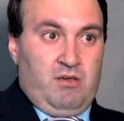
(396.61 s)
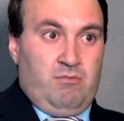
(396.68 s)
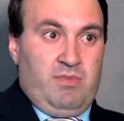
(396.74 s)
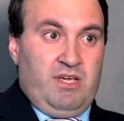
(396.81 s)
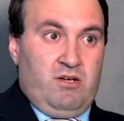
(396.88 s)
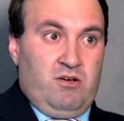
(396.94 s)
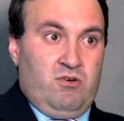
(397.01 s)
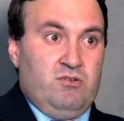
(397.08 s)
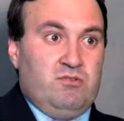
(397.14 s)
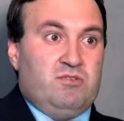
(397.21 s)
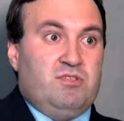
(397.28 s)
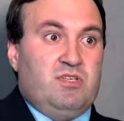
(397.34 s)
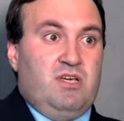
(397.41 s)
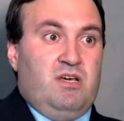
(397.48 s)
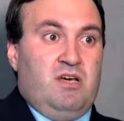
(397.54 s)

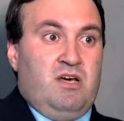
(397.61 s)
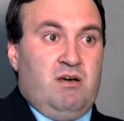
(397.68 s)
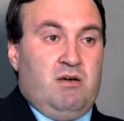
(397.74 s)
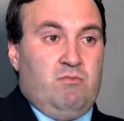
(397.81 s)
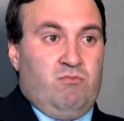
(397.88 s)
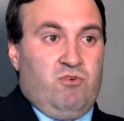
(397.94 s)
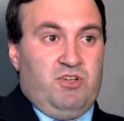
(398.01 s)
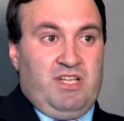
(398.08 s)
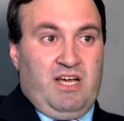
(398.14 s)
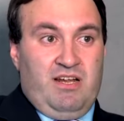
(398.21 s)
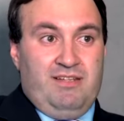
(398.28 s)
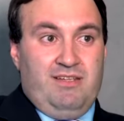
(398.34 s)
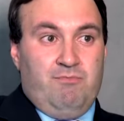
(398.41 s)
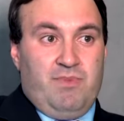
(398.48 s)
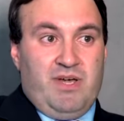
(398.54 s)
because
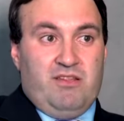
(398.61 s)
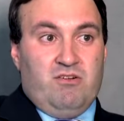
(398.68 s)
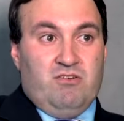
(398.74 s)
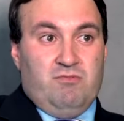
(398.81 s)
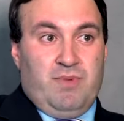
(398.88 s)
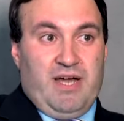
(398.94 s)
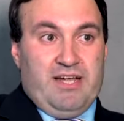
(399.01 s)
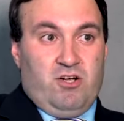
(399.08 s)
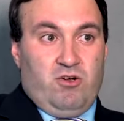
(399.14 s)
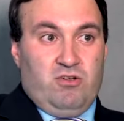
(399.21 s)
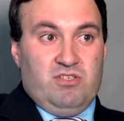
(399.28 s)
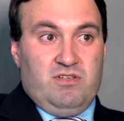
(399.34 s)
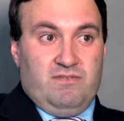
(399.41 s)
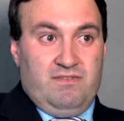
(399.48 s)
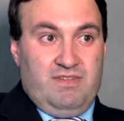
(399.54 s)
mortality patterns by
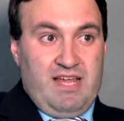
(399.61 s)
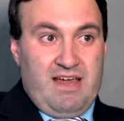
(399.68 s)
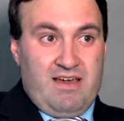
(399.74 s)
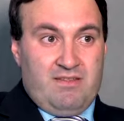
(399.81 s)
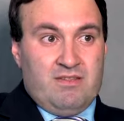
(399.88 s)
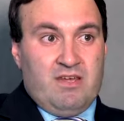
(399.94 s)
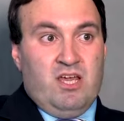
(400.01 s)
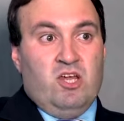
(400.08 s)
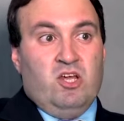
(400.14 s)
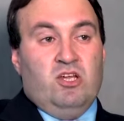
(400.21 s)
cause of death